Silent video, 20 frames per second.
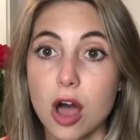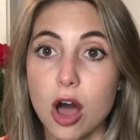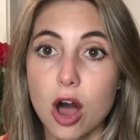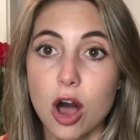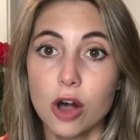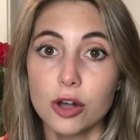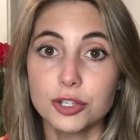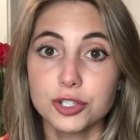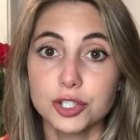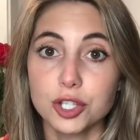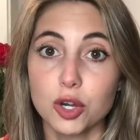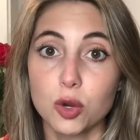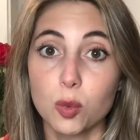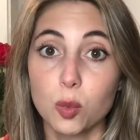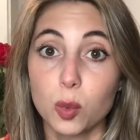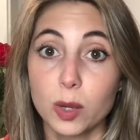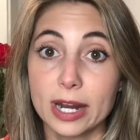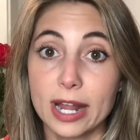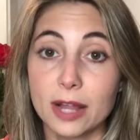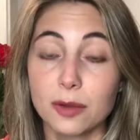Also,
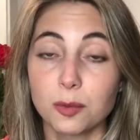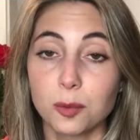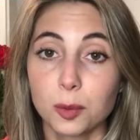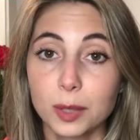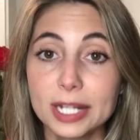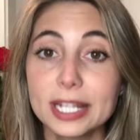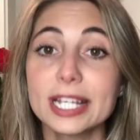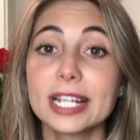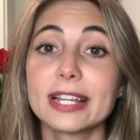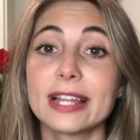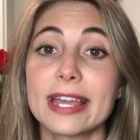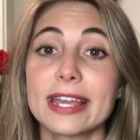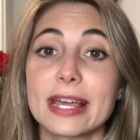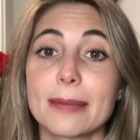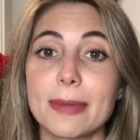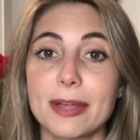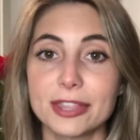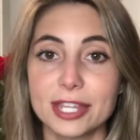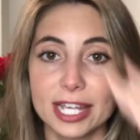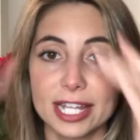what I really like
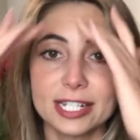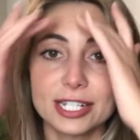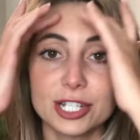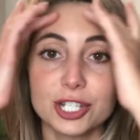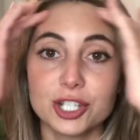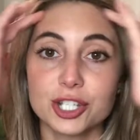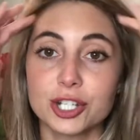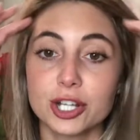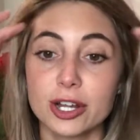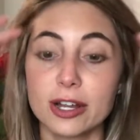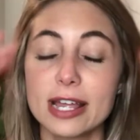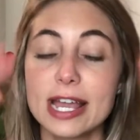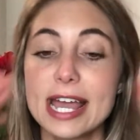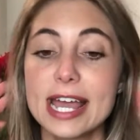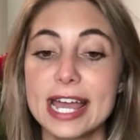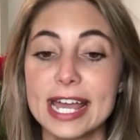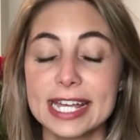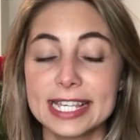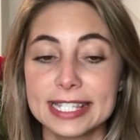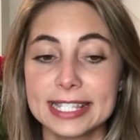about the conditioner
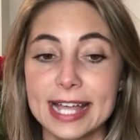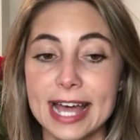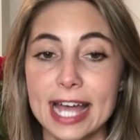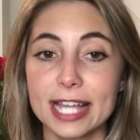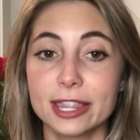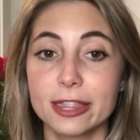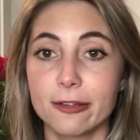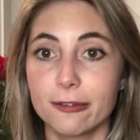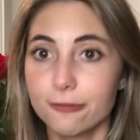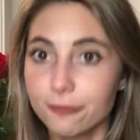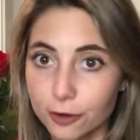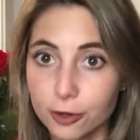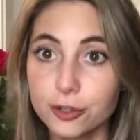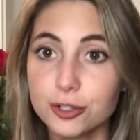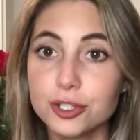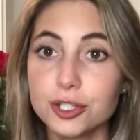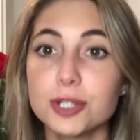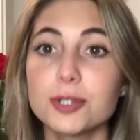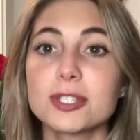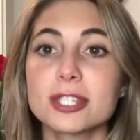is that the
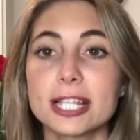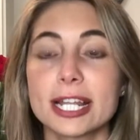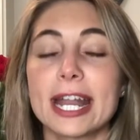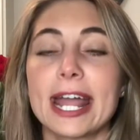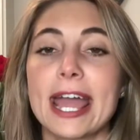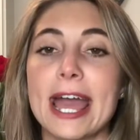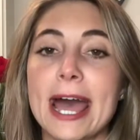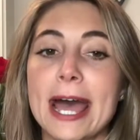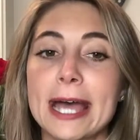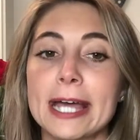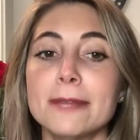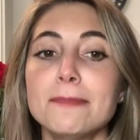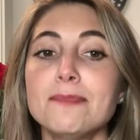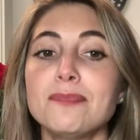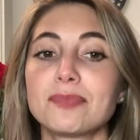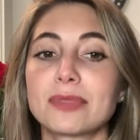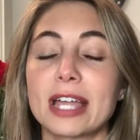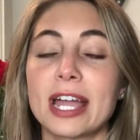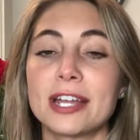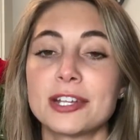first use that I had,
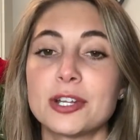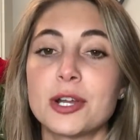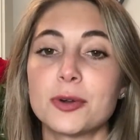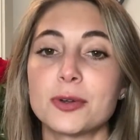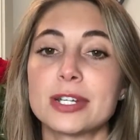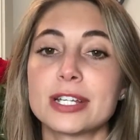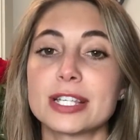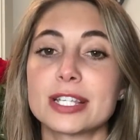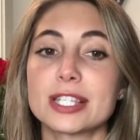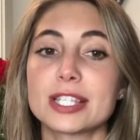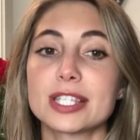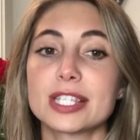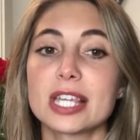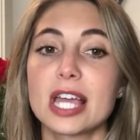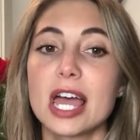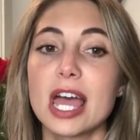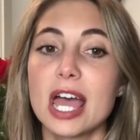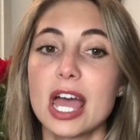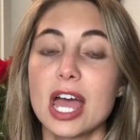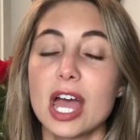I noticed
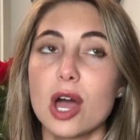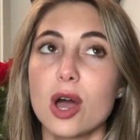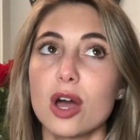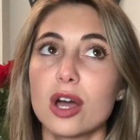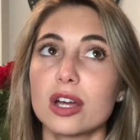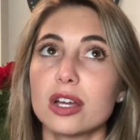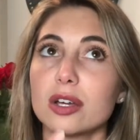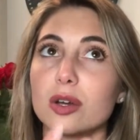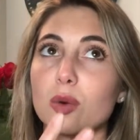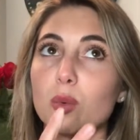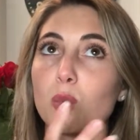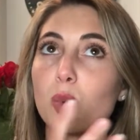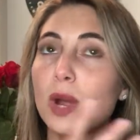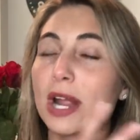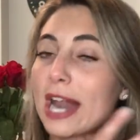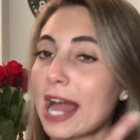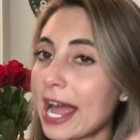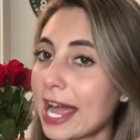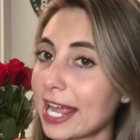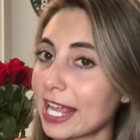when
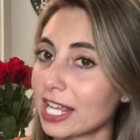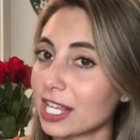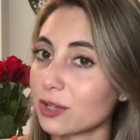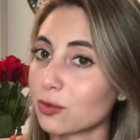I